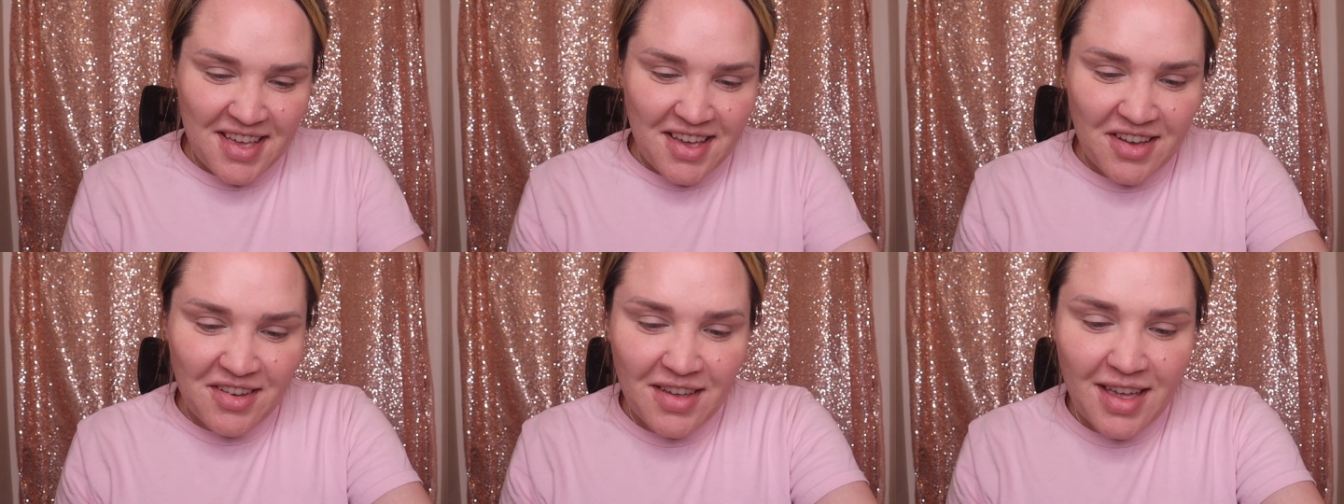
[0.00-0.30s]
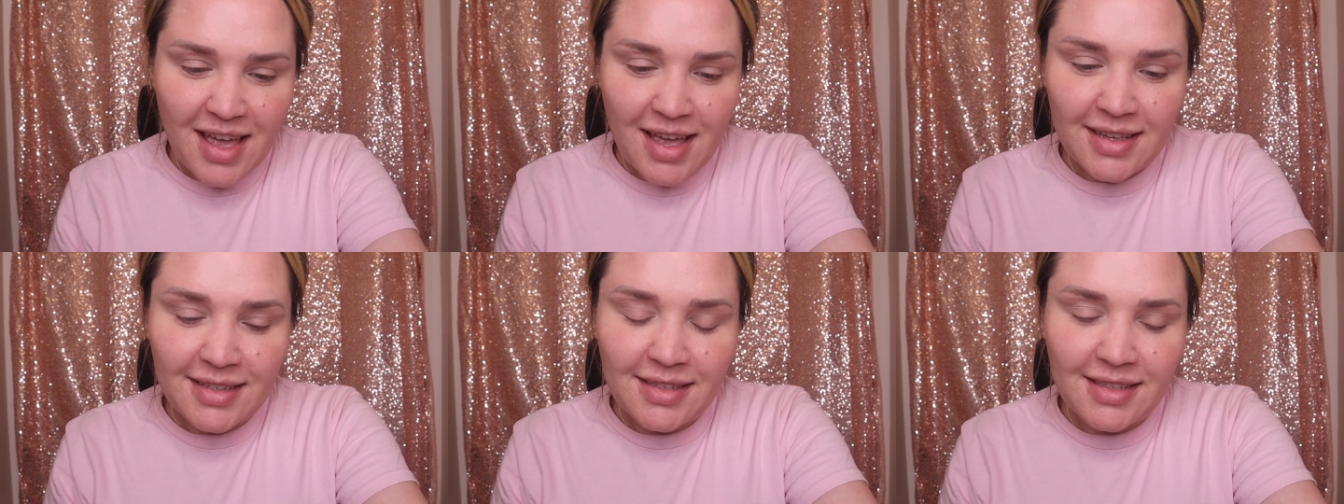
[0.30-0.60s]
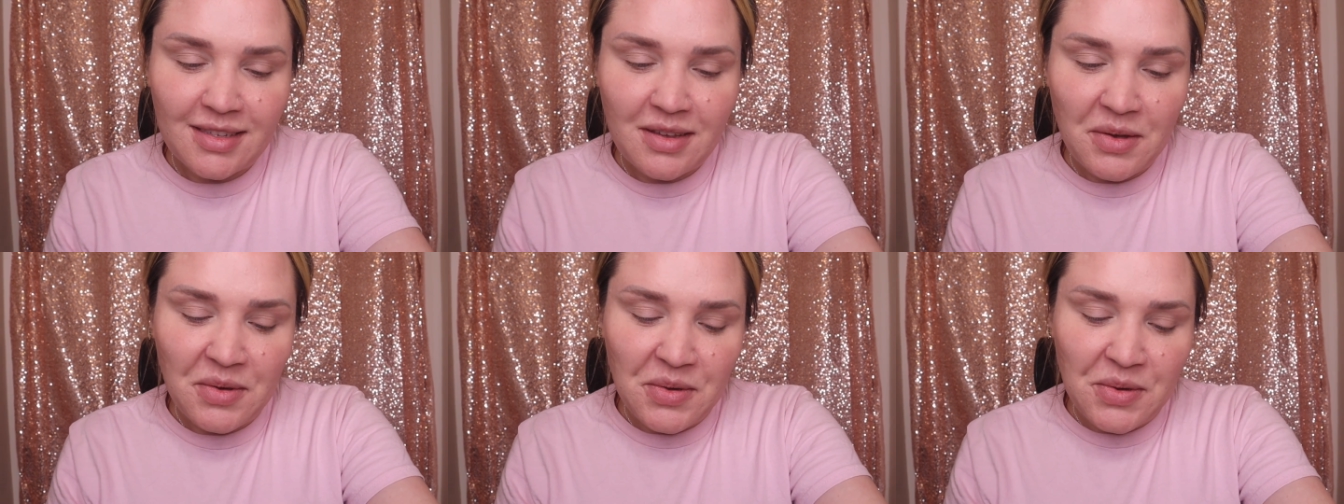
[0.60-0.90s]
Okay,
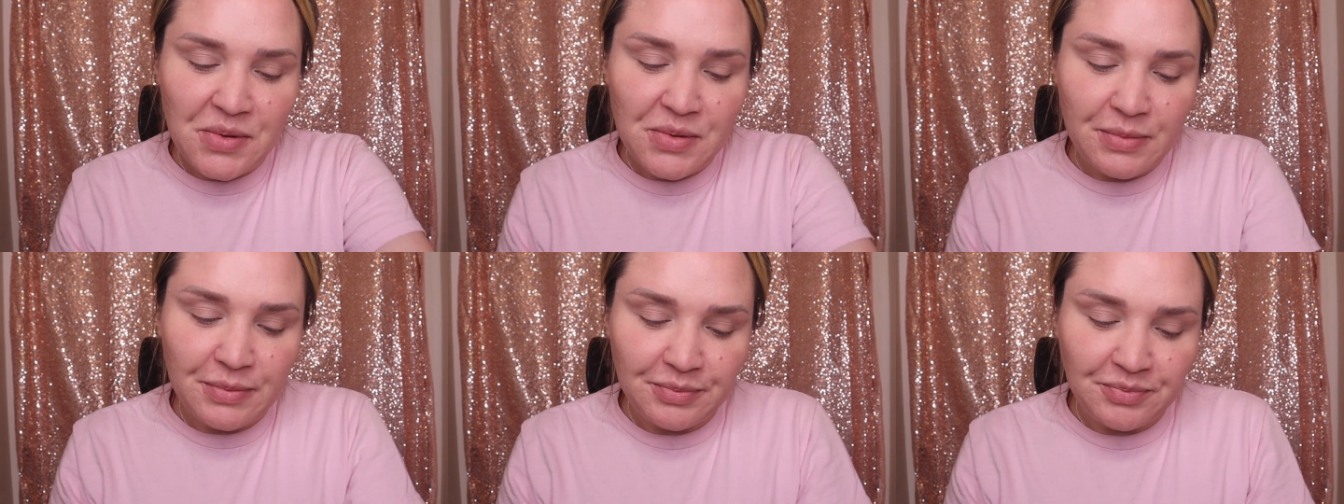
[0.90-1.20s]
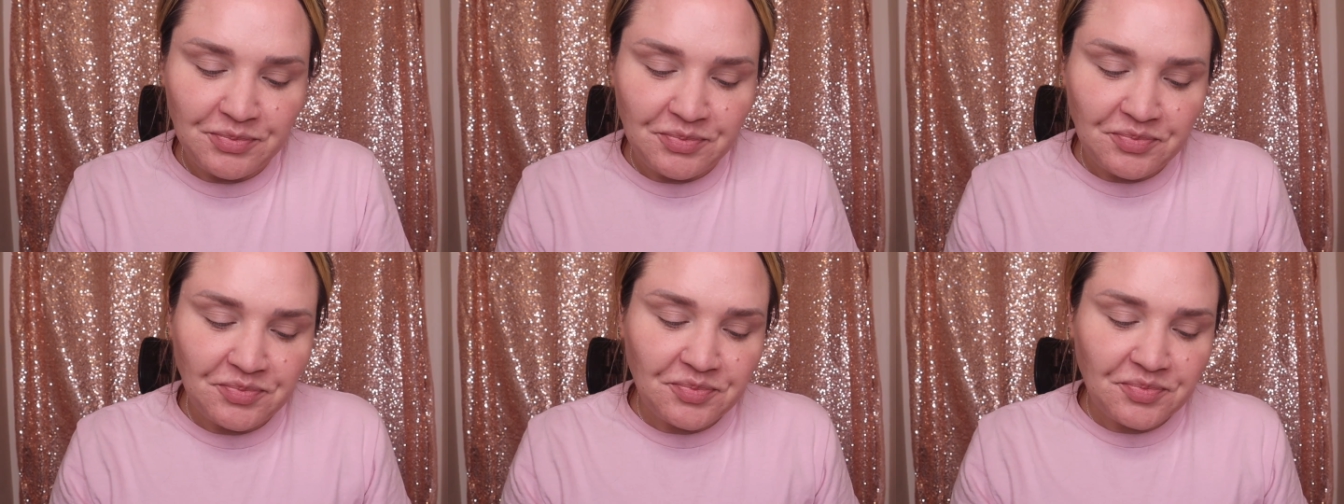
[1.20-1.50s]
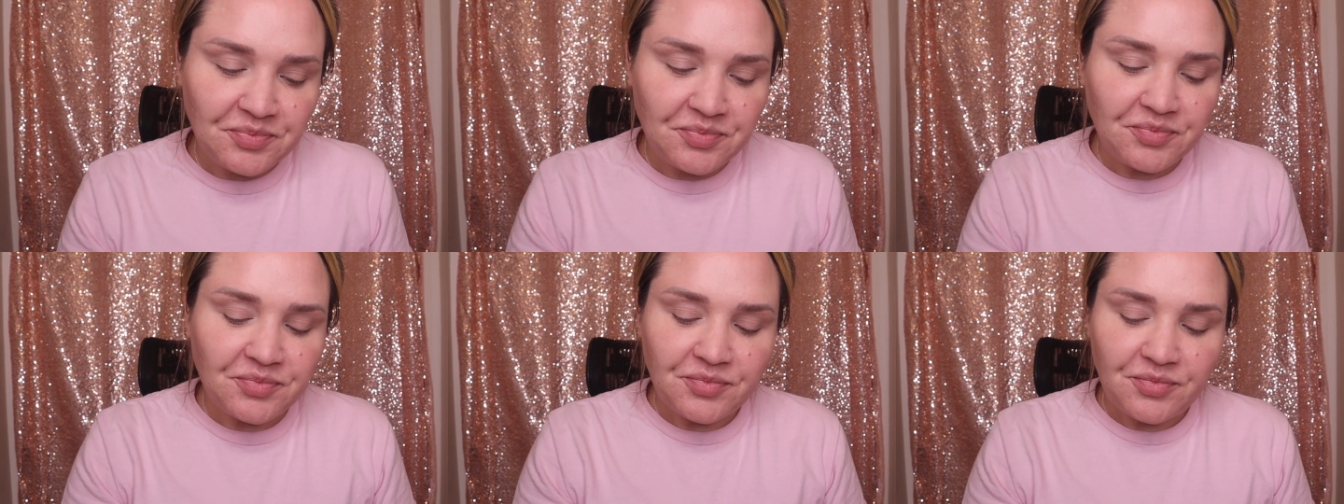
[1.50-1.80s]
so
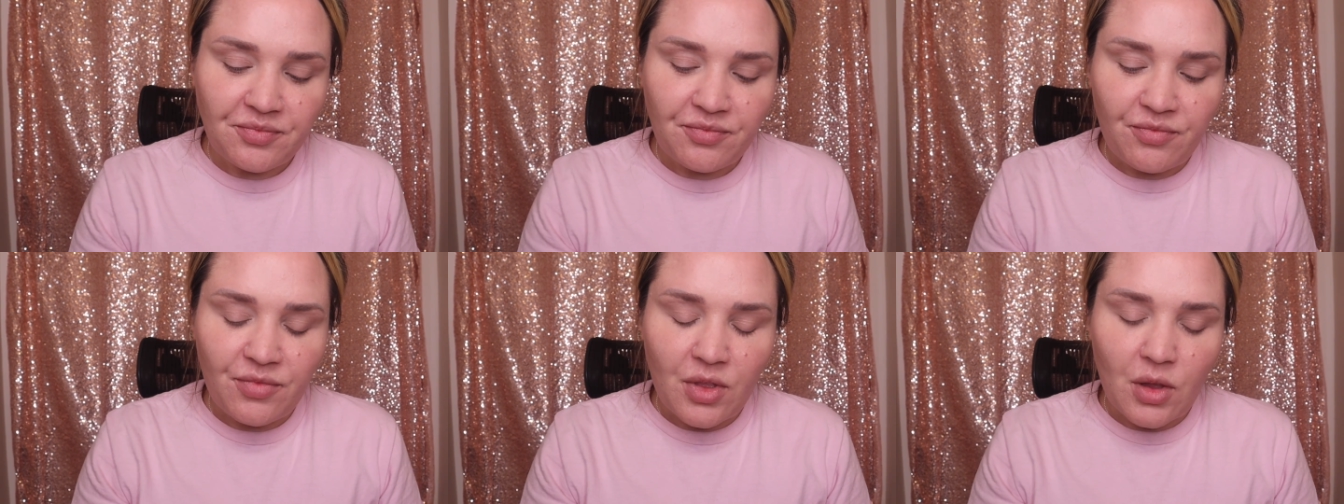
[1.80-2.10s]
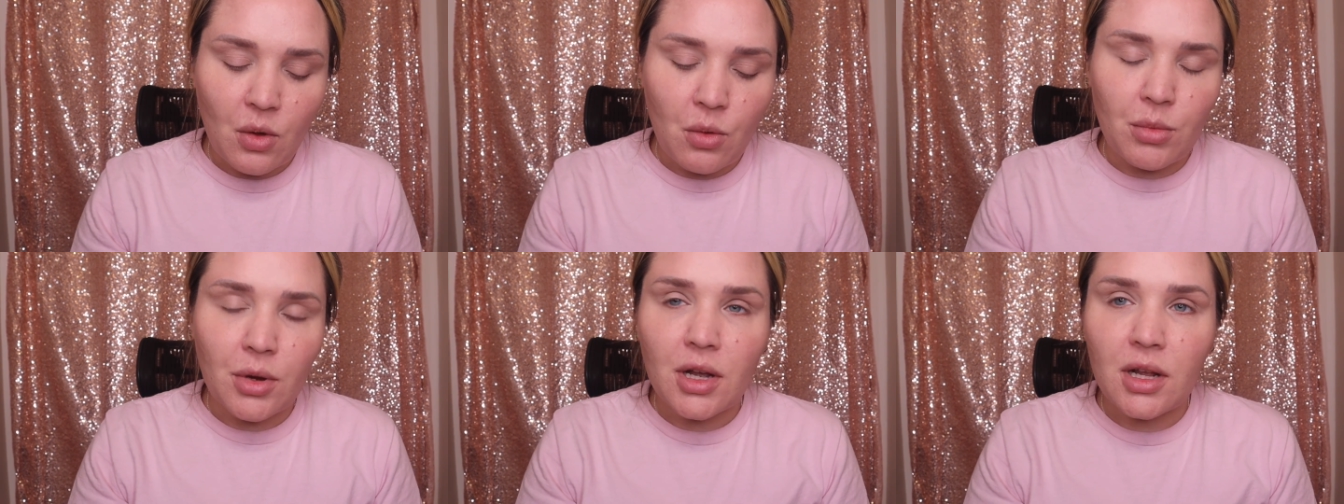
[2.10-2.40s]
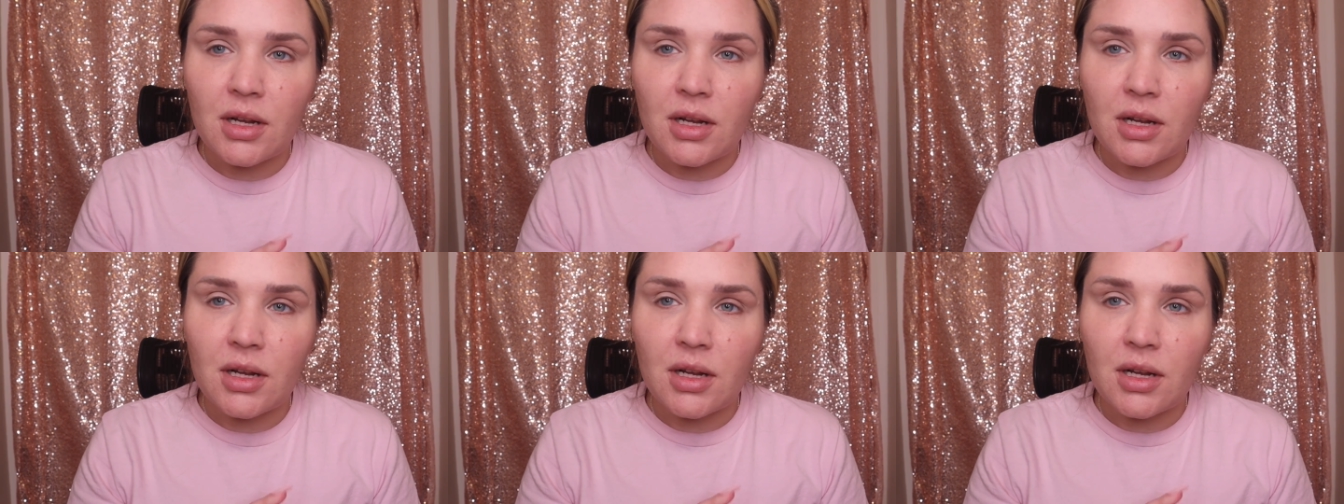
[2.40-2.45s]
we're